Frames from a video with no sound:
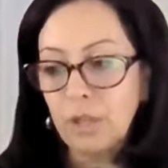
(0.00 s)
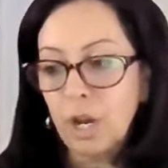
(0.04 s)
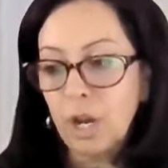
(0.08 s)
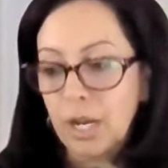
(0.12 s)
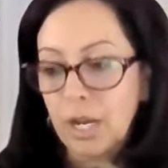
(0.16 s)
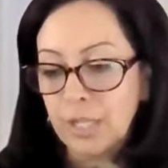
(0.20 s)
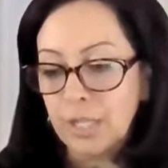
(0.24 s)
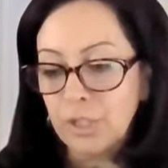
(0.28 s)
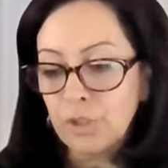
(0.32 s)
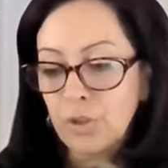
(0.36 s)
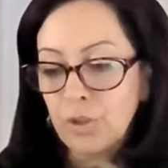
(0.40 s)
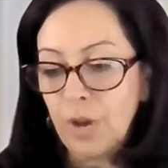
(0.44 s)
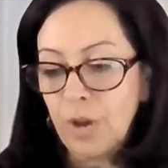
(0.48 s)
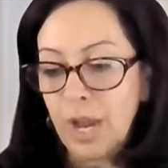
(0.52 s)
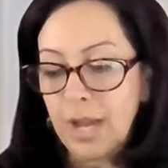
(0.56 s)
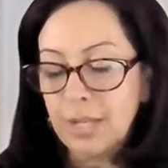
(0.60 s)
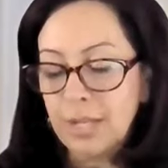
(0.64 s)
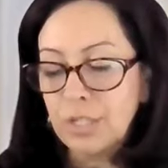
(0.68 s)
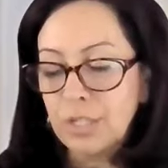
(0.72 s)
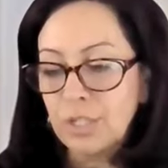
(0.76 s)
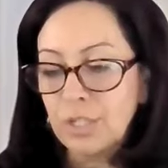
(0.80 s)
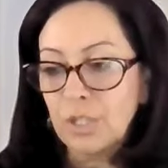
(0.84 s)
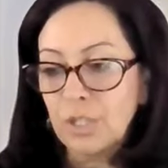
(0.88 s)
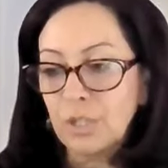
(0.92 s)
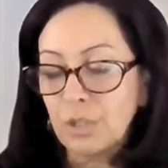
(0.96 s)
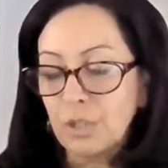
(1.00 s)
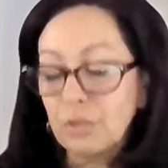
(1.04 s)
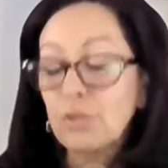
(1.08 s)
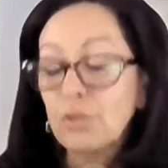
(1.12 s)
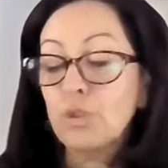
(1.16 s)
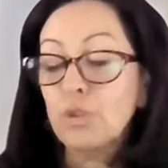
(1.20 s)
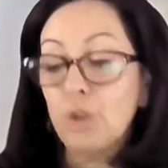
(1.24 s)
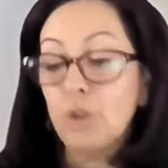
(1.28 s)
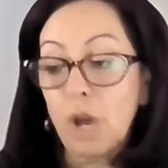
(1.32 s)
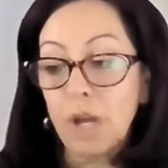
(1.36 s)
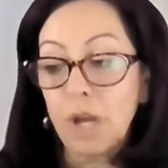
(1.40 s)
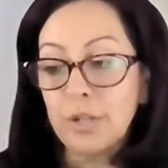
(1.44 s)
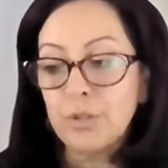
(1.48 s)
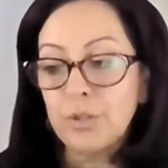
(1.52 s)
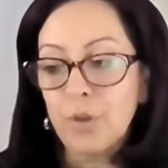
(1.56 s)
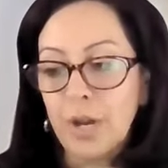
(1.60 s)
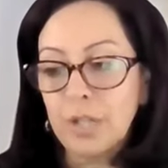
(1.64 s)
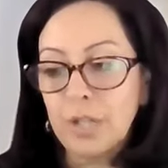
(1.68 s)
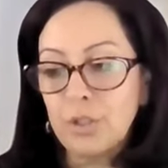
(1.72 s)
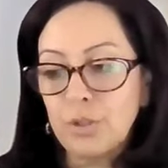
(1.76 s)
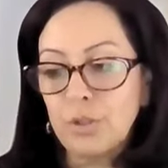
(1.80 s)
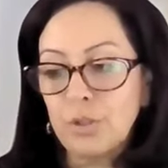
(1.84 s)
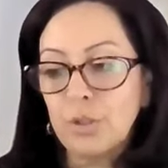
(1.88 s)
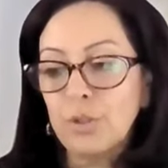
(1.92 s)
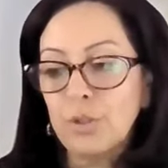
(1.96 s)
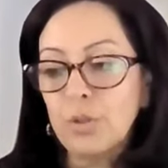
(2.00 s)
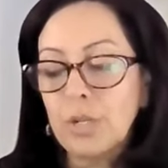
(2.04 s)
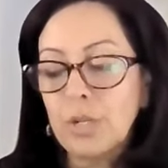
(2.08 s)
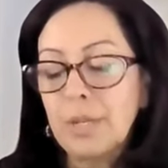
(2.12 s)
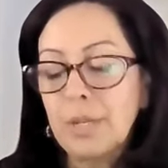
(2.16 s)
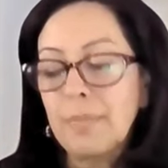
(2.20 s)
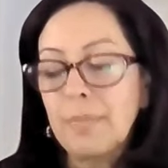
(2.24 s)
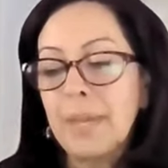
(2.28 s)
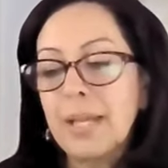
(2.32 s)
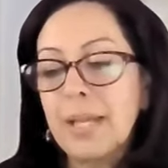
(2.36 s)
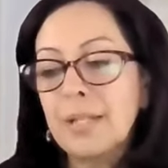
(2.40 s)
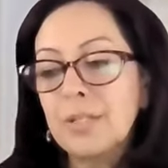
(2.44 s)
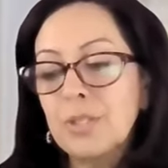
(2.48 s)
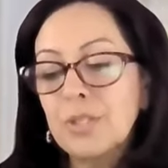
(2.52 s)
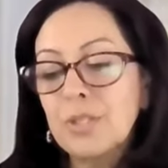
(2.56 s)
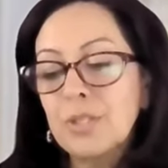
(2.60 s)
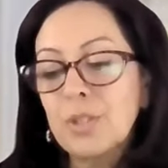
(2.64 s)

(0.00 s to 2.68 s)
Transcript: contractor agreement,